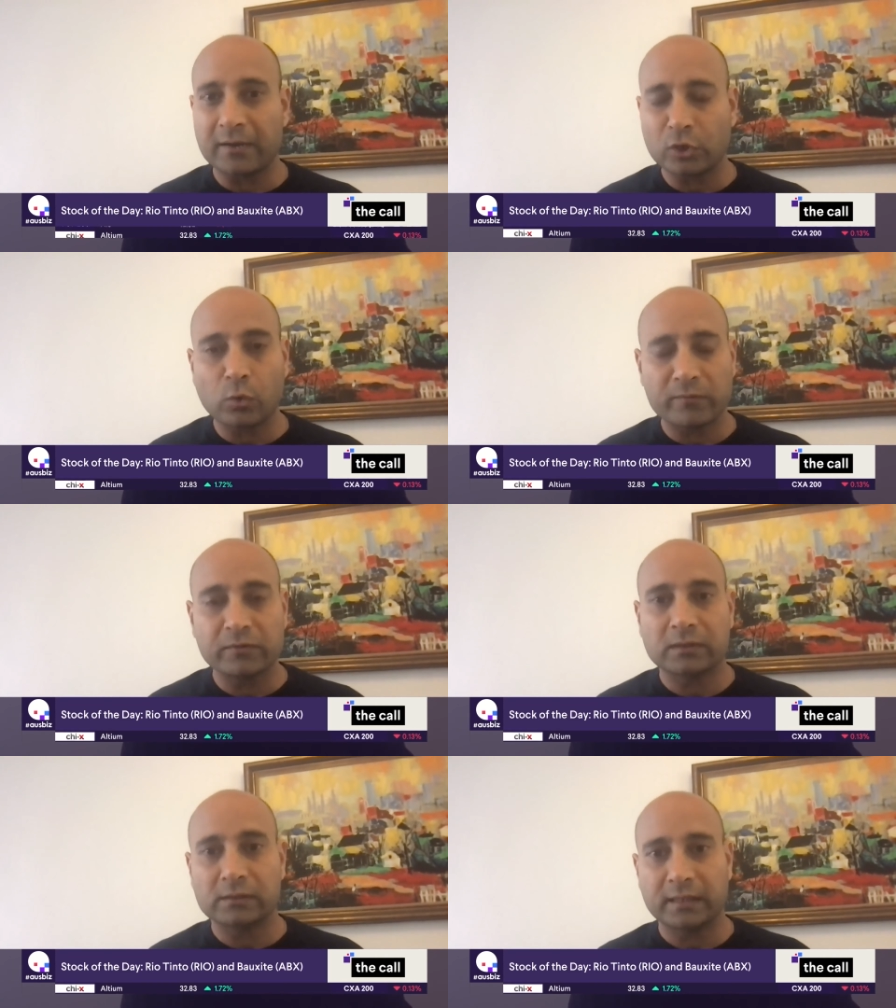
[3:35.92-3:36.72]

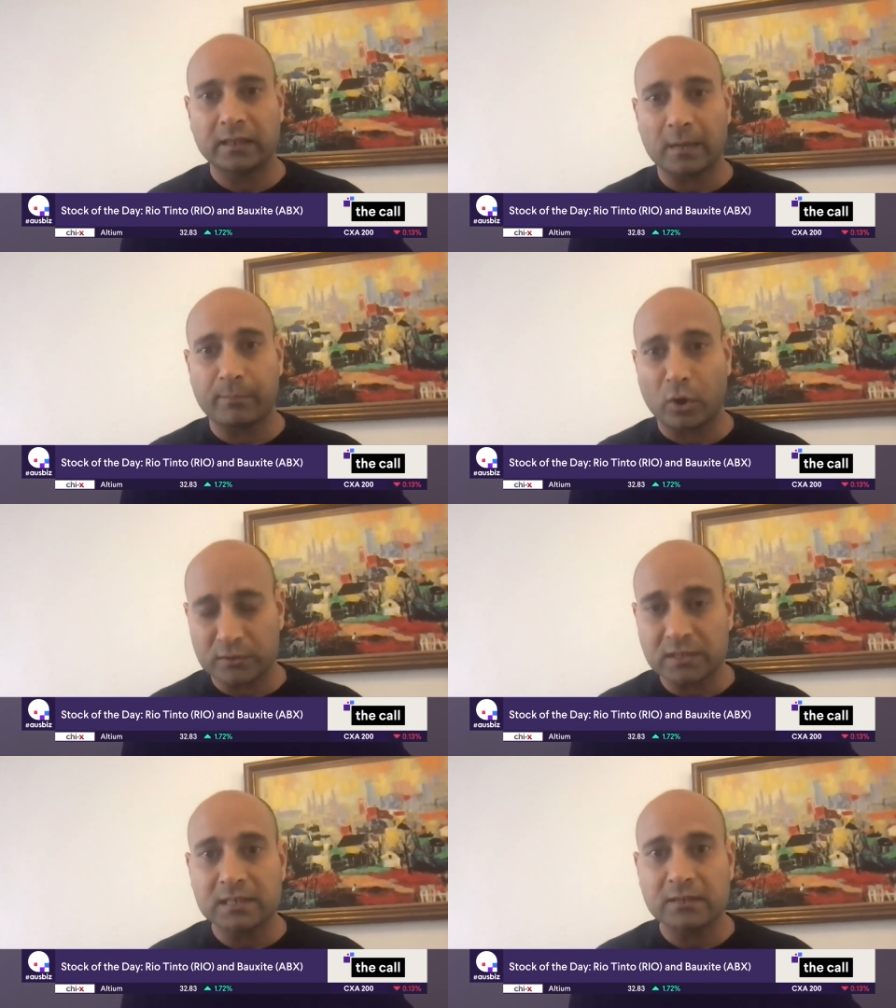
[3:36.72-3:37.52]
Unequivocally a
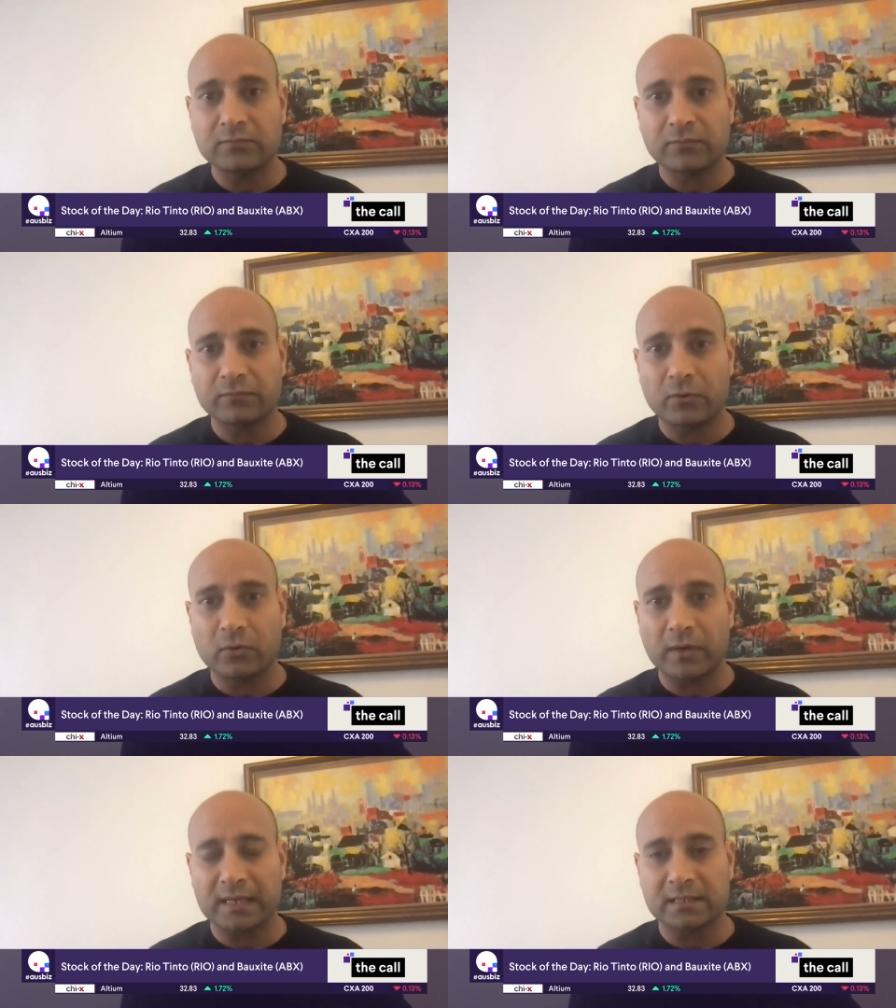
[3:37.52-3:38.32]
positive
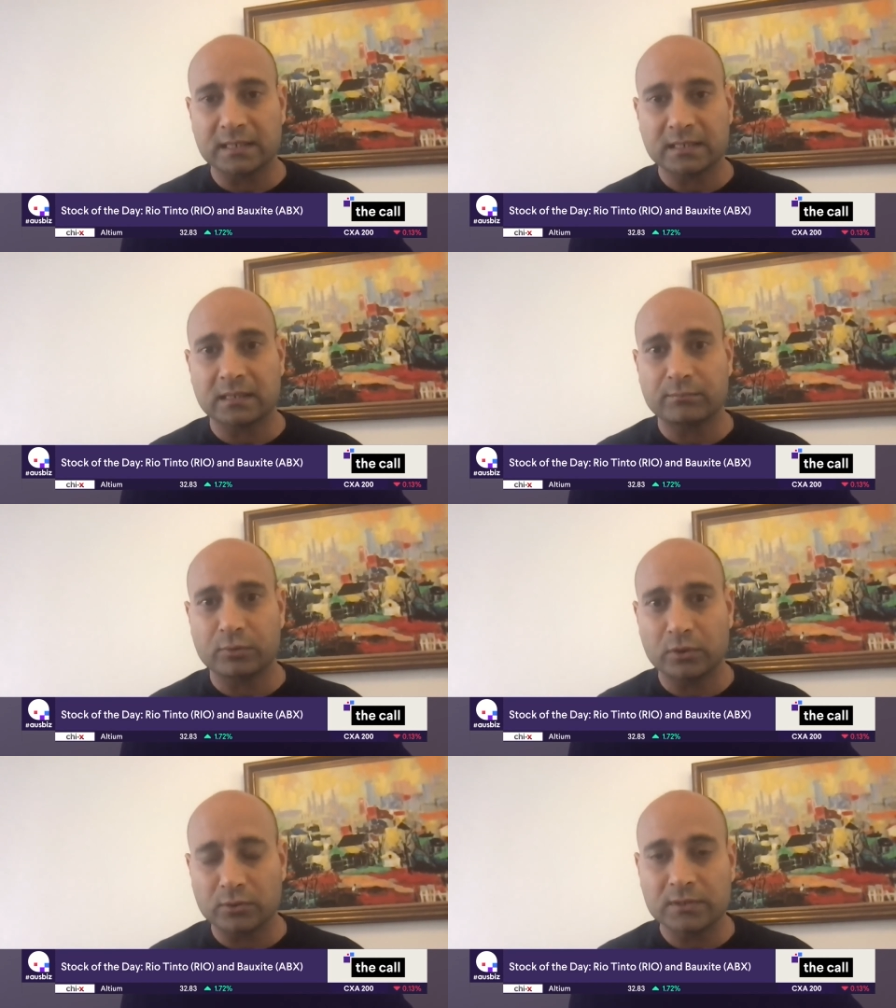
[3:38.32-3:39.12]
for existing
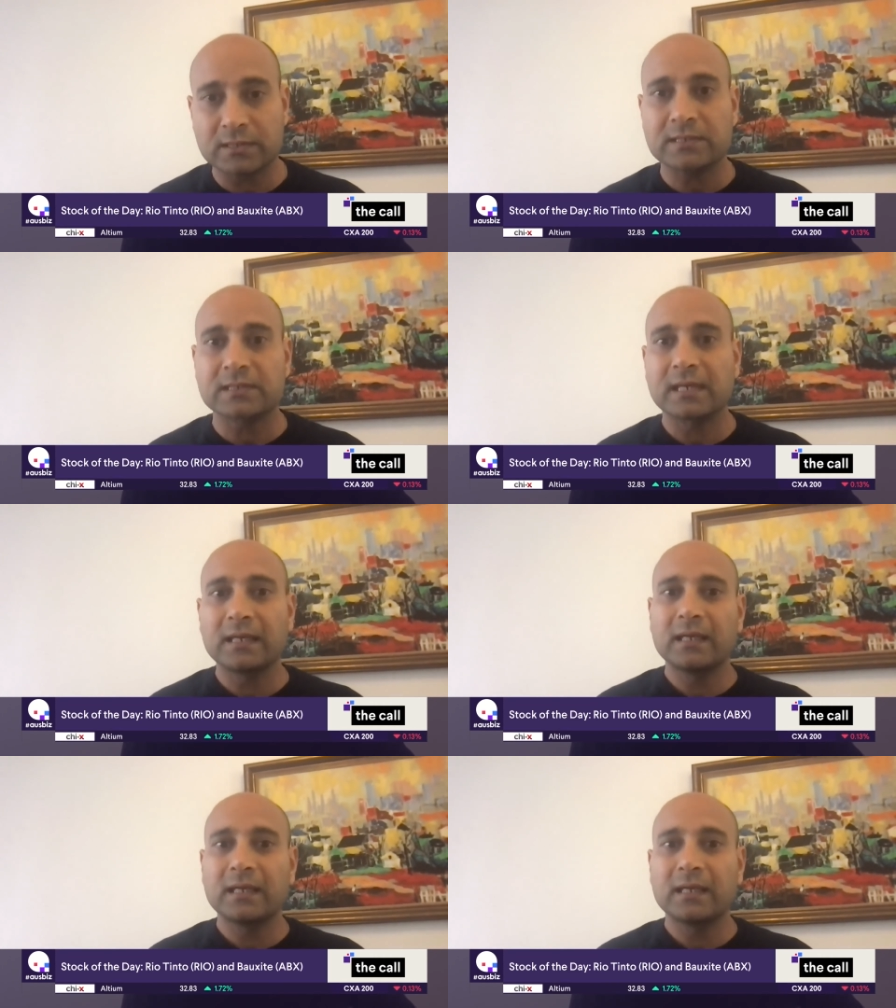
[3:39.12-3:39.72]
producers.